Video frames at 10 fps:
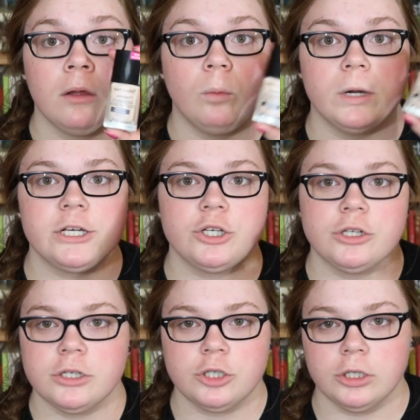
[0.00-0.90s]

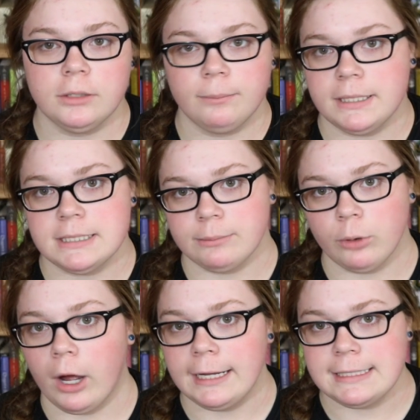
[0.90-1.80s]
which shouldn't be a
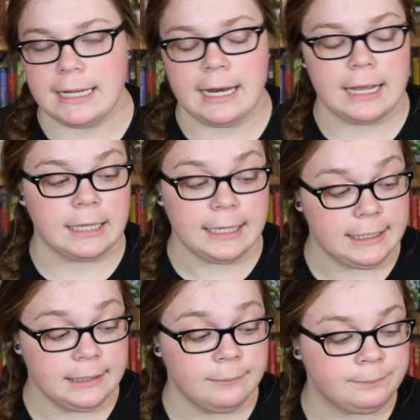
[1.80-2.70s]
surprise that I like
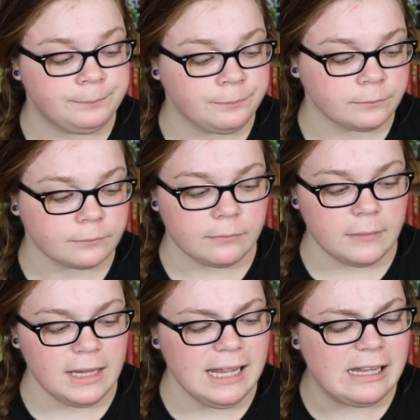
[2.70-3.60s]
it.
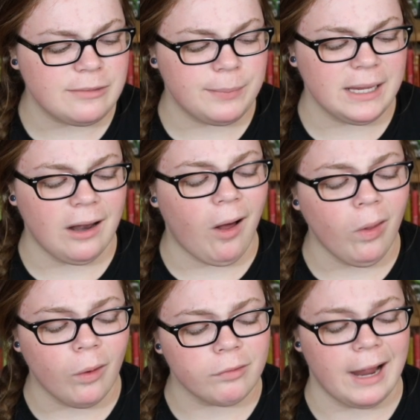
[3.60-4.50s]
It's been
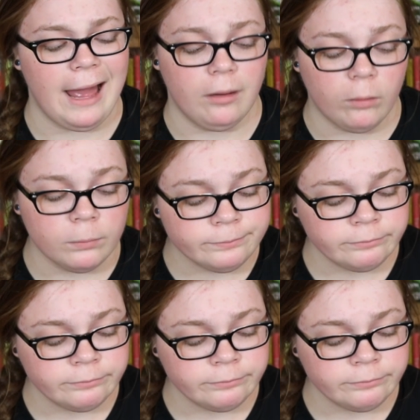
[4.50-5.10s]
all over hell.